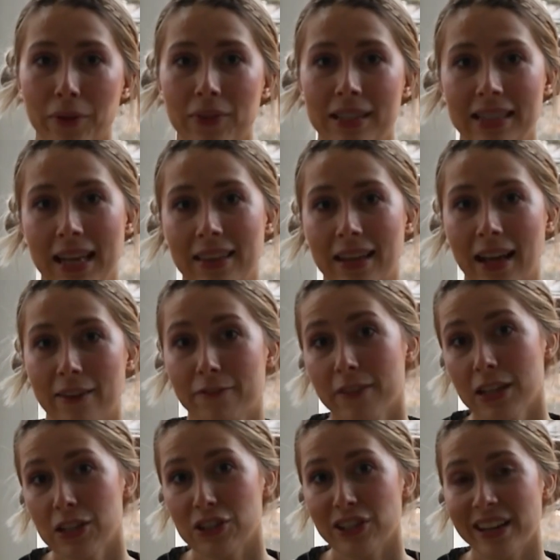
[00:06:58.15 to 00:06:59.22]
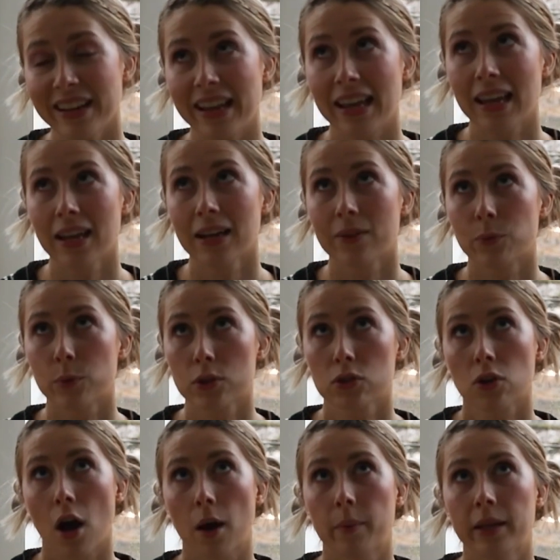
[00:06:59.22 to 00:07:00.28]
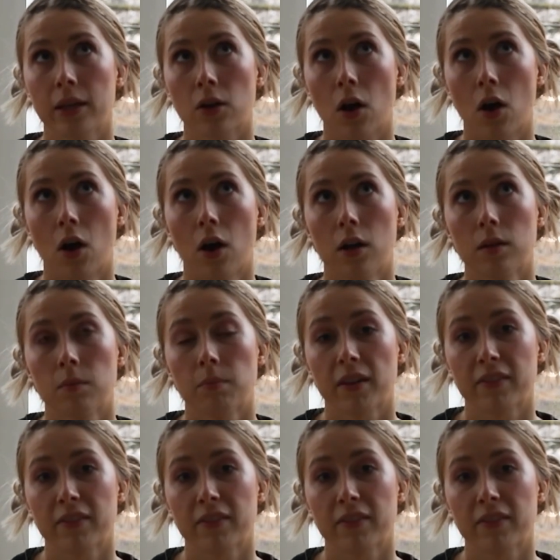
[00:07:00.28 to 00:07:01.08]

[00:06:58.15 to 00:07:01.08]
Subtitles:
the day that I finished it and was sobbing on my